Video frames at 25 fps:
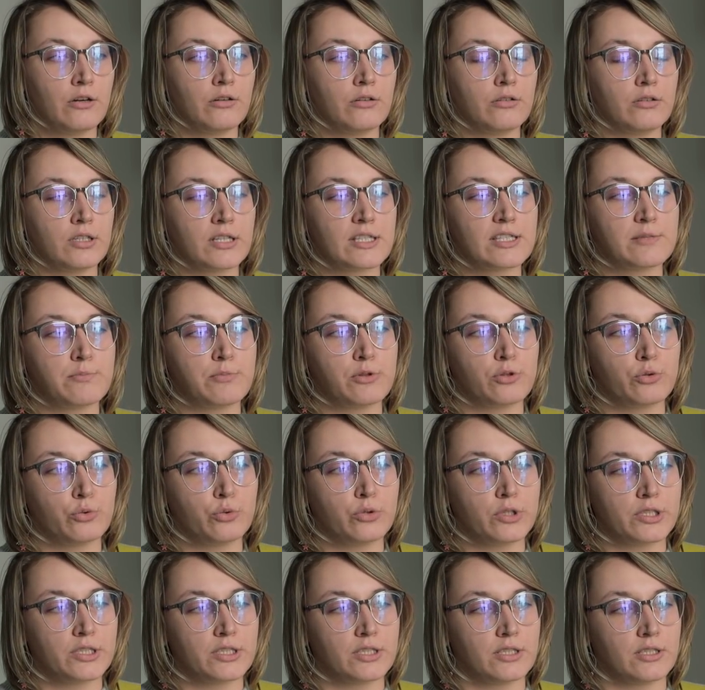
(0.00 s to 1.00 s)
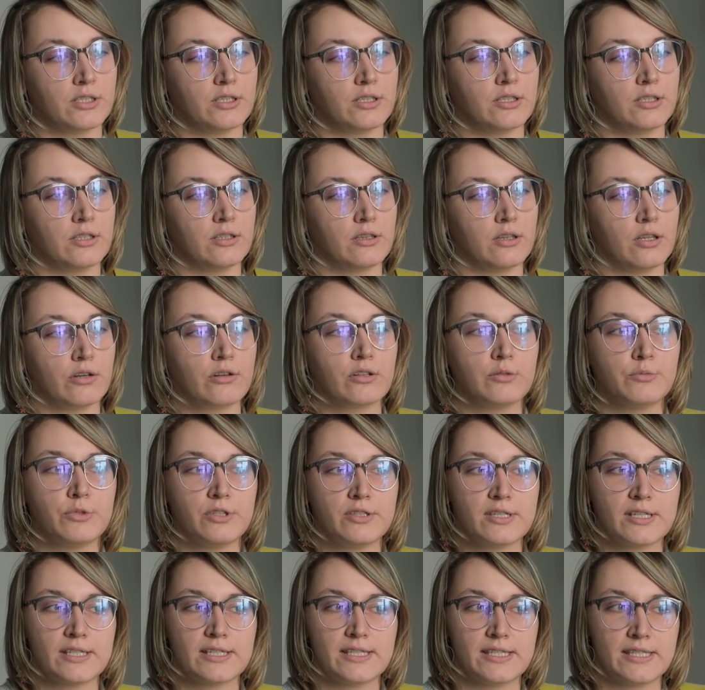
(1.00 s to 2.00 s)
who explored local
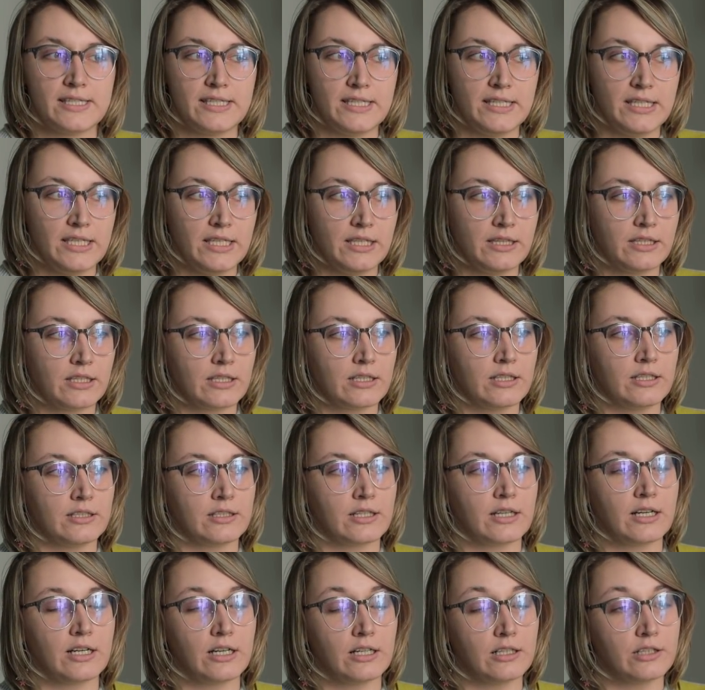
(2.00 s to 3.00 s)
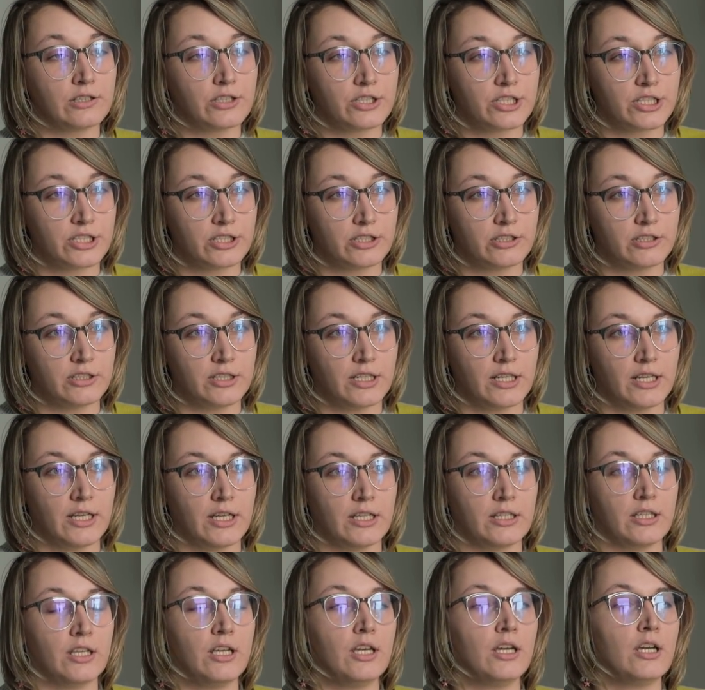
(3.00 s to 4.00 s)
music scene and culture, and